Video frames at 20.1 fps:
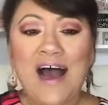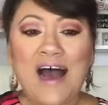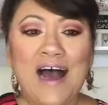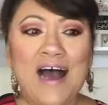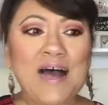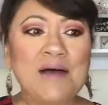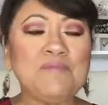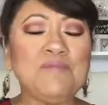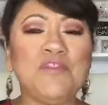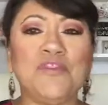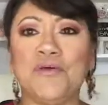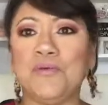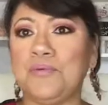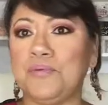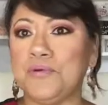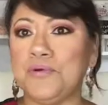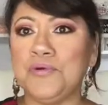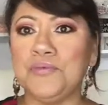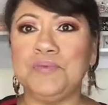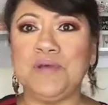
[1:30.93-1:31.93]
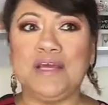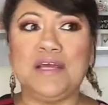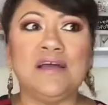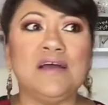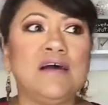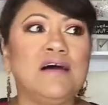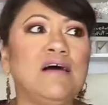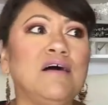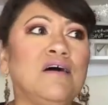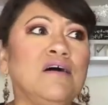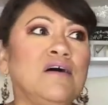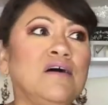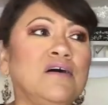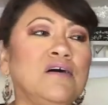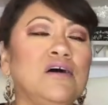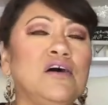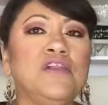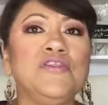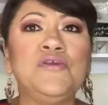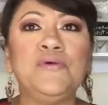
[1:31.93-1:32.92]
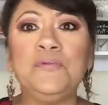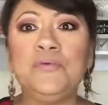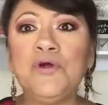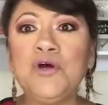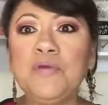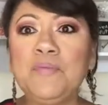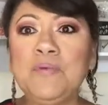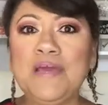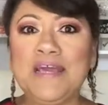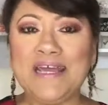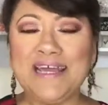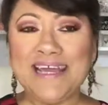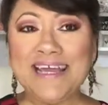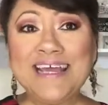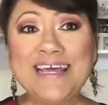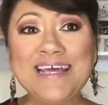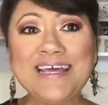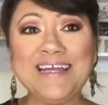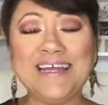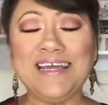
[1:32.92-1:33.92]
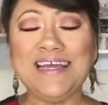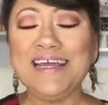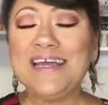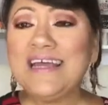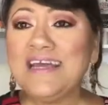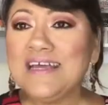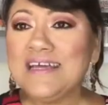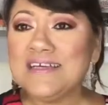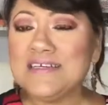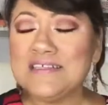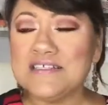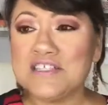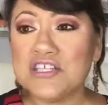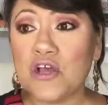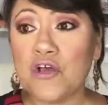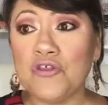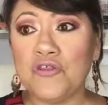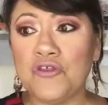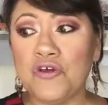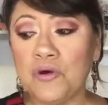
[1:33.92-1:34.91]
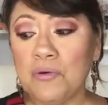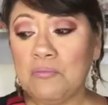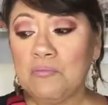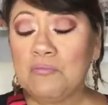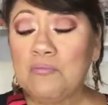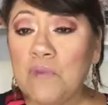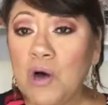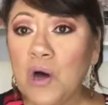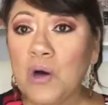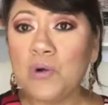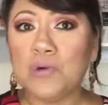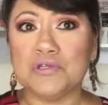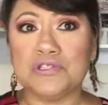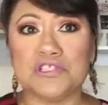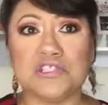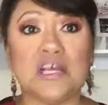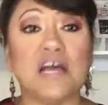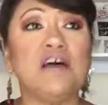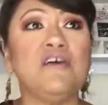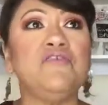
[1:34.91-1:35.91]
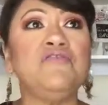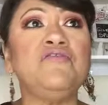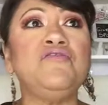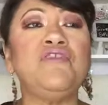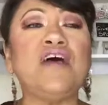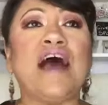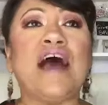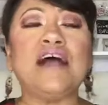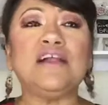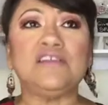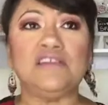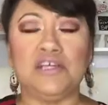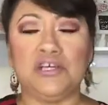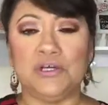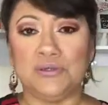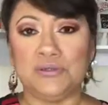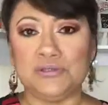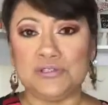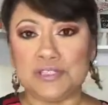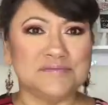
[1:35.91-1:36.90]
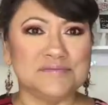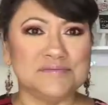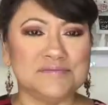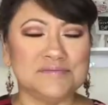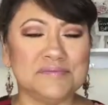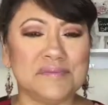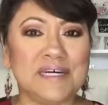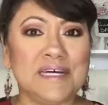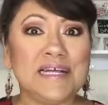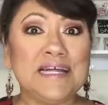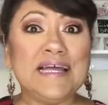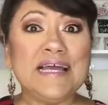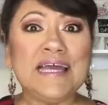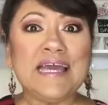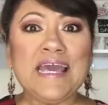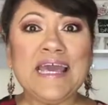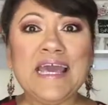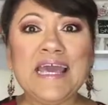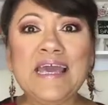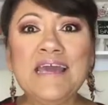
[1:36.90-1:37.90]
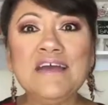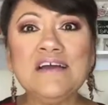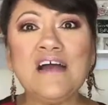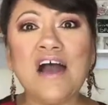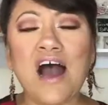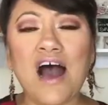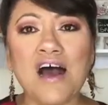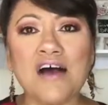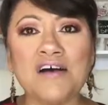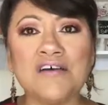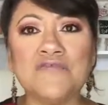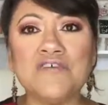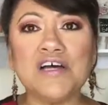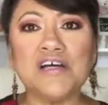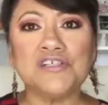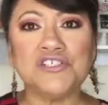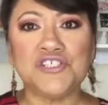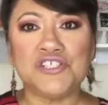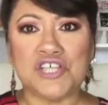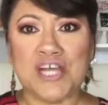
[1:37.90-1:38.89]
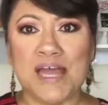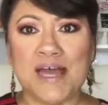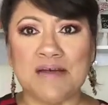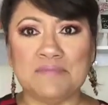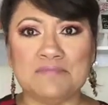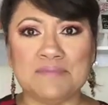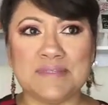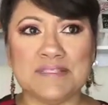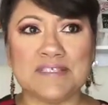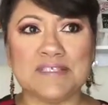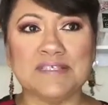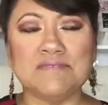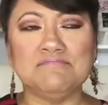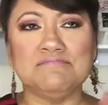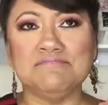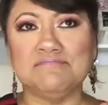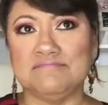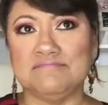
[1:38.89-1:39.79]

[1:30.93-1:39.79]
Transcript: Um, the ruby. Oh, the ruby, it is the most valued king of gems